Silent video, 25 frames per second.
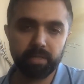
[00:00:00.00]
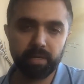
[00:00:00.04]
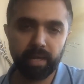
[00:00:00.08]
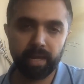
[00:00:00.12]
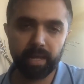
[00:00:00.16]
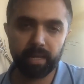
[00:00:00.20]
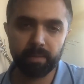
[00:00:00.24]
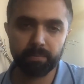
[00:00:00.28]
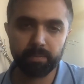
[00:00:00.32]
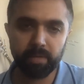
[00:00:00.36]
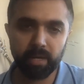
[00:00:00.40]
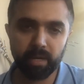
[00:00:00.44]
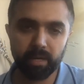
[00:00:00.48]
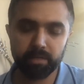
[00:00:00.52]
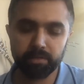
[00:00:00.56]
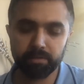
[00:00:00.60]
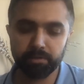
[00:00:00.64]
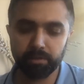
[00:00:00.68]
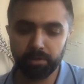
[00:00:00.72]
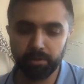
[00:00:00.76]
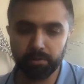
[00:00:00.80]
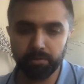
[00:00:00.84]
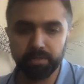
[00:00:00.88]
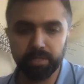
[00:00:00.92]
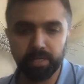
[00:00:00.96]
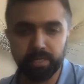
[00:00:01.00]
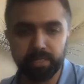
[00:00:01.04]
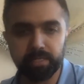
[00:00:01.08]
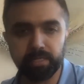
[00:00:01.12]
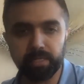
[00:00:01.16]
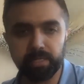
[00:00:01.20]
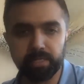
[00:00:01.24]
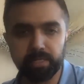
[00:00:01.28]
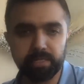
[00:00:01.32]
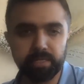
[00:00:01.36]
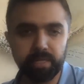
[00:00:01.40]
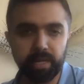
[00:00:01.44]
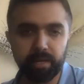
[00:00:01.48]
It helped us reduce our
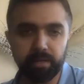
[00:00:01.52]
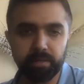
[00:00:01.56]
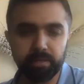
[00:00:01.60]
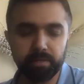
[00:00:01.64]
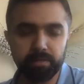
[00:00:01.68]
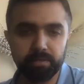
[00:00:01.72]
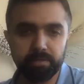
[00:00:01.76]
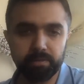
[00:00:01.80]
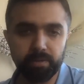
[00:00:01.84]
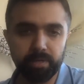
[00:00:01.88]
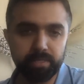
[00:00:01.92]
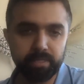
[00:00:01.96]
sales cycles.